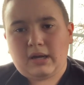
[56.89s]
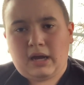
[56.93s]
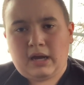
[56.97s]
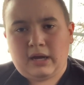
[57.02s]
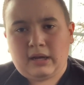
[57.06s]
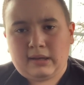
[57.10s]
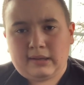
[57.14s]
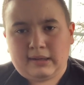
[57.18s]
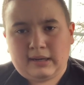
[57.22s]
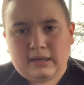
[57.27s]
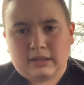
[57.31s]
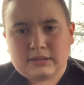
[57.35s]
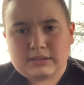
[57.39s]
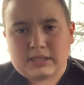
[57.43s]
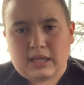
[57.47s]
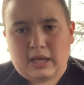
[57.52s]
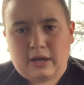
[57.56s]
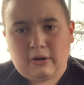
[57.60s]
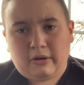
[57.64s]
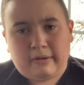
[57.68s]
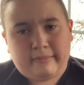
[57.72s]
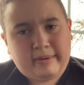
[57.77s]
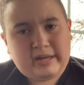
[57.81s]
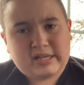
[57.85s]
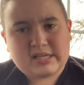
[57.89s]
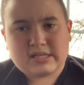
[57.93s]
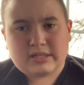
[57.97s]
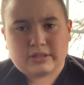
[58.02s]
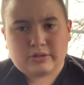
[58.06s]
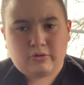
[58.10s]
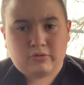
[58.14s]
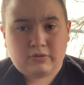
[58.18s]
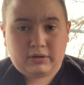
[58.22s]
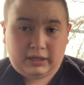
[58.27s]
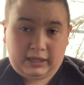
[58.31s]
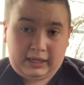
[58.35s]
I announced that on my
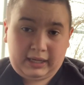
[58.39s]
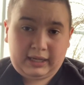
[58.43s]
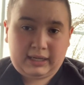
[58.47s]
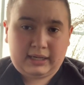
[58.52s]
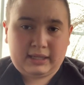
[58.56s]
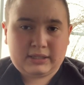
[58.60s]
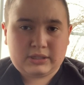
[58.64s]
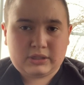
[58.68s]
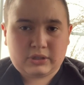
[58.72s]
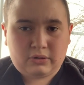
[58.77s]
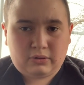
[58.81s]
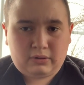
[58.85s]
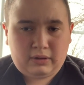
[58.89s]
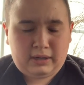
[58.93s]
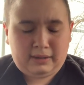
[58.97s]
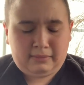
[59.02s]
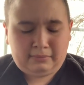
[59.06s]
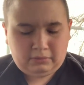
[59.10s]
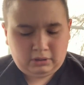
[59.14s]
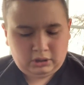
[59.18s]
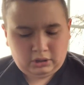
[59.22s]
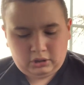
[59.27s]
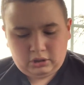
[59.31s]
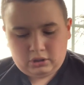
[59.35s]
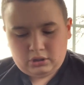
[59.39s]
Discord and Instagram.